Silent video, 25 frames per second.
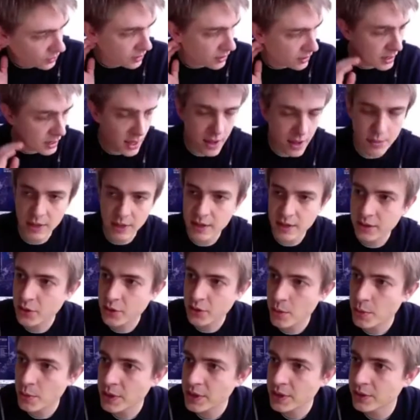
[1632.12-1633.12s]
or it
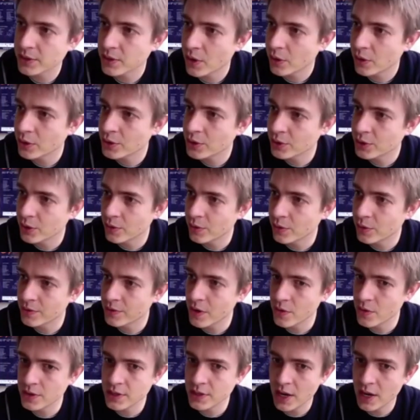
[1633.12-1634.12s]
appears also
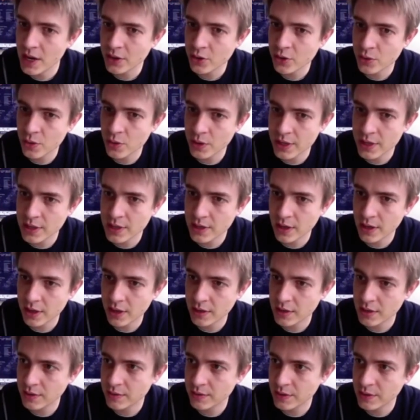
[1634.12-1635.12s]
very naturally
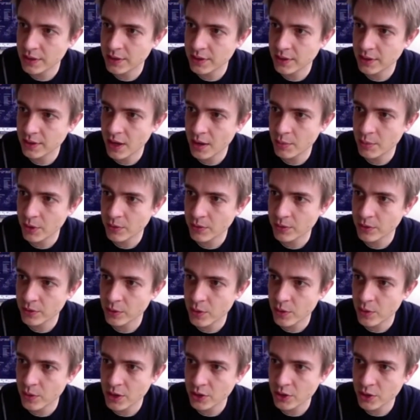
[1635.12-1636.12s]
in this type of
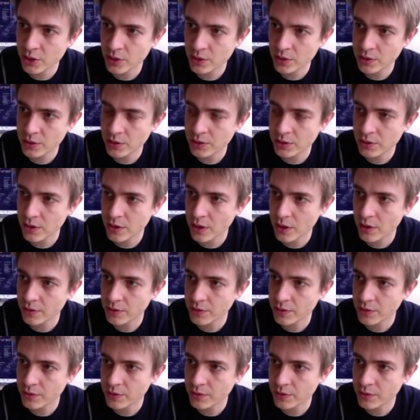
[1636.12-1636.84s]
questions